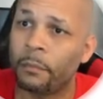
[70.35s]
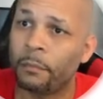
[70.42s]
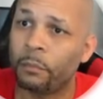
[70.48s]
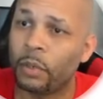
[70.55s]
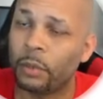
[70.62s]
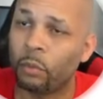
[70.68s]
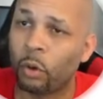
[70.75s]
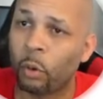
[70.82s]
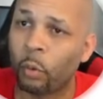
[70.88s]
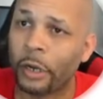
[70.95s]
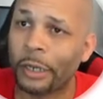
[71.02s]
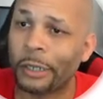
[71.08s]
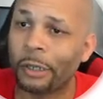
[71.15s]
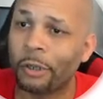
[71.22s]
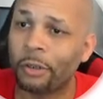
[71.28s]
What we're
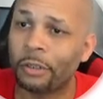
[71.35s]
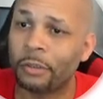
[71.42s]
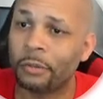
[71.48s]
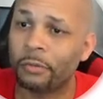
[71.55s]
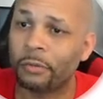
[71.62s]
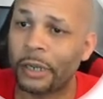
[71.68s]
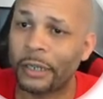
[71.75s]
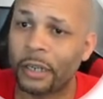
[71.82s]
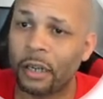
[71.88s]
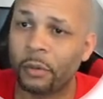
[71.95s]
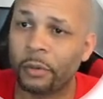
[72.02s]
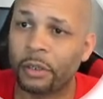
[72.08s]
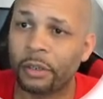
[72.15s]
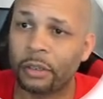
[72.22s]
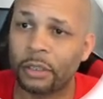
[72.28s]
working on right now,
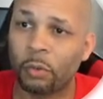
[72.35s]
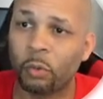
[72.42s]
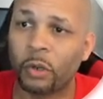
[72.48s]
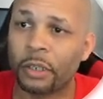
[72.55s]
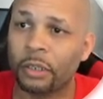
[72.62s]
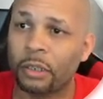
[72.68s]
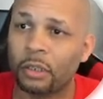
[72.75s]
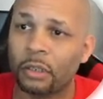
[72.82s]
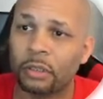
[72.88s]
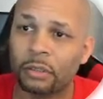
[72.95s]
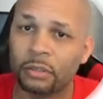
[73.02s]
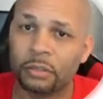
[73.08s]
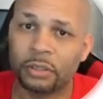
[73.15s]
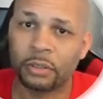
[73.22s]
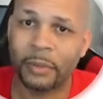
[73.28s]
we're currently working
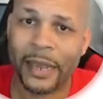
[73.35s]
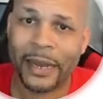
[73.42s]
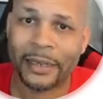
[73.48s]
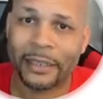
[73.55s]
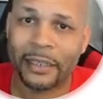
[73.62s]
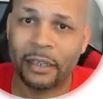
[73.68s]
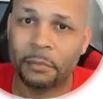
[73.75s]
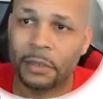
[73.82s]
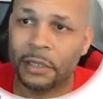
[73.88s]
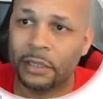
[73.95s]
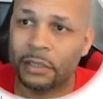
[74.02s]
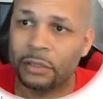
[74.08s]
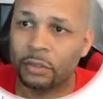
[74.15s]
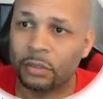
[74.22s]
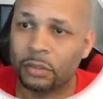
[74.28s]
on some ad
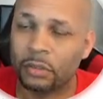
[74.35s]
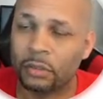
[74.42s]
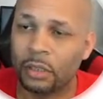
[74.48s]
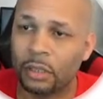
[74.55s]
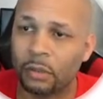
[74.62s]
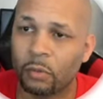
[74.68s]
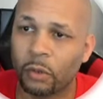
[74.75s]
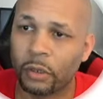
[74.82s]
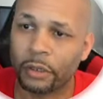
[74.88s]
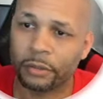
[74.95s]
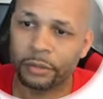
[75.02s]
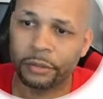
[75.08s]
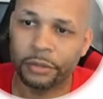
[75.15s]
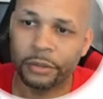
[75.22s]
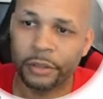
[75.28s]
campaigns, working
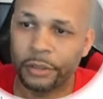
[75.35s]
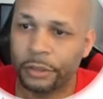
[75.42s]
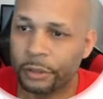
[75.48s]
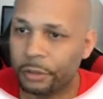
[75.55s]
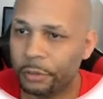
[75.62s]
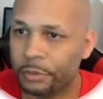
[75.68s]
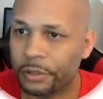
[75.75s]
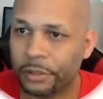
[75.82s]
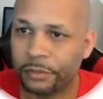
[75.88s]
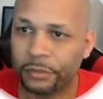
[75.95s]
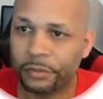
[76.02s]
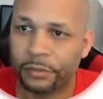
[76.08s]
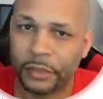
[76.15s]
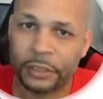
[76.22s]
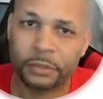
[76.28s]
through the hoops of
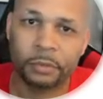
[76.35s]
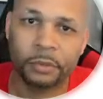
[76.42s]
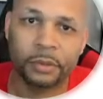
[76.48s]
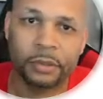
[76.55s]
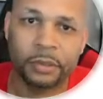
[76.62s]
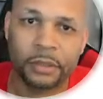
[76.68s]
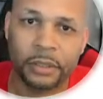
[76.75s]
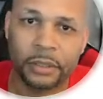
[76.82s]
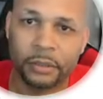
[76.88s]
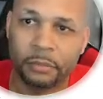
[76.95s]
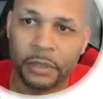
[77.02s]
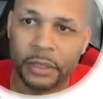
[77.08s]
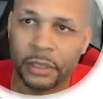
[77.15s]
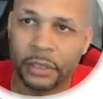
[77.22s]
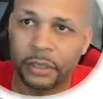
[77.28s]
Facebook and
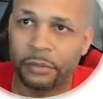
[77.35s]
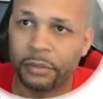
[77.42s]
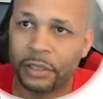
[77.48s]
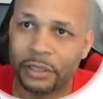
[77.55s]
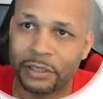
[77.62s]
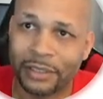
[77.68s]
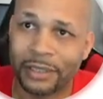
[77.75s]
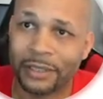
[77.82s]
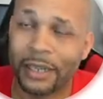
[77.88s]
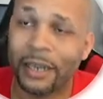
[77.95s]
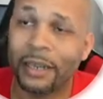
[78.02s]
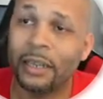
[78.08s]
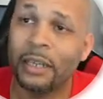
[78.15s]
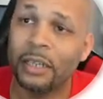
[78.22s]
Bing and different things like that.